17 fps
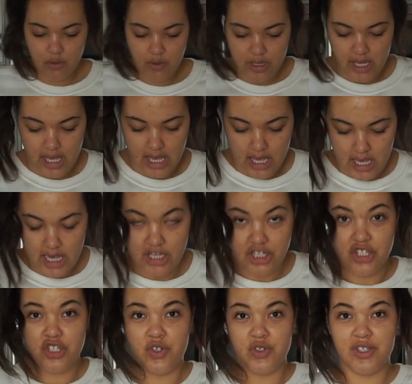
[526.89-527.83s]
Okay, I
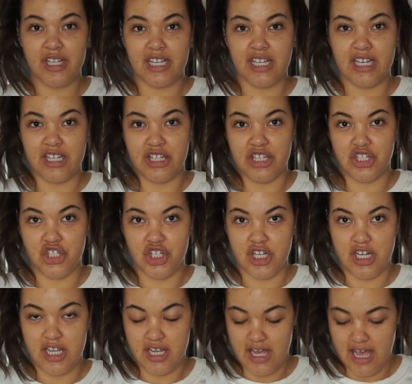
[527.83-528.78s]
just use like the
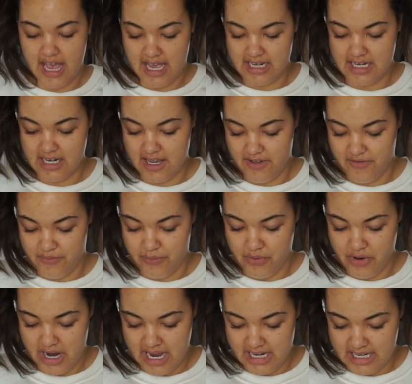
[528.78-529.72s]
shitty end of
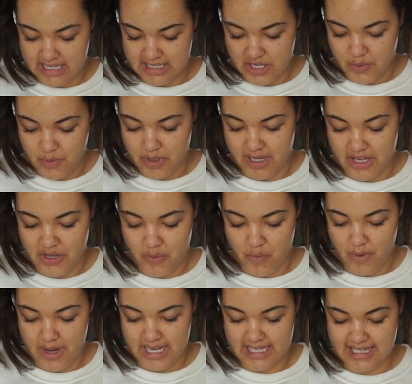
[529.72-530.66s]
bread because I don't wanna like
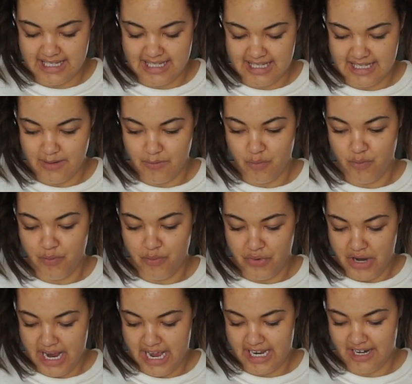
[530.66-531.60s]
waste some
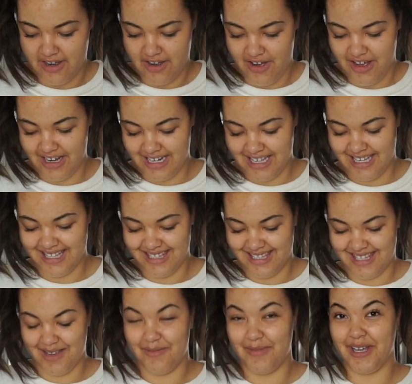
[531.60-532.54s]
bread on
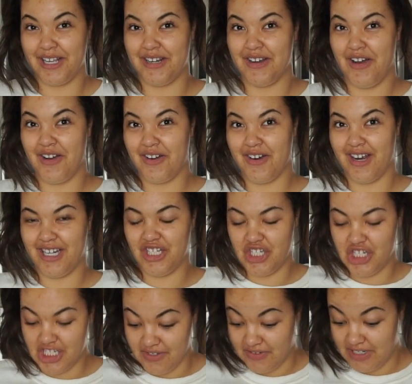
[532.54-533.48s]
some like not great
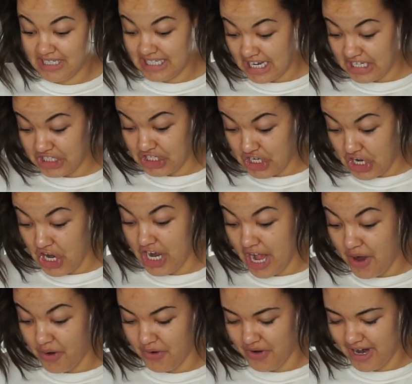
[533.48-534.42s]
cheese if it doesn't turn
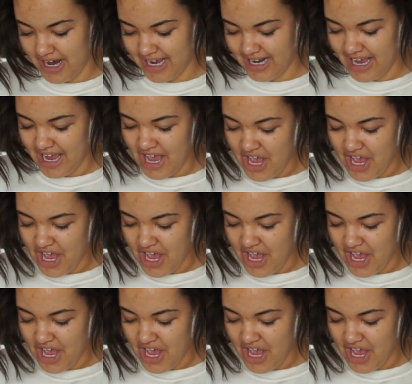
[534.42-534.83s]
out great.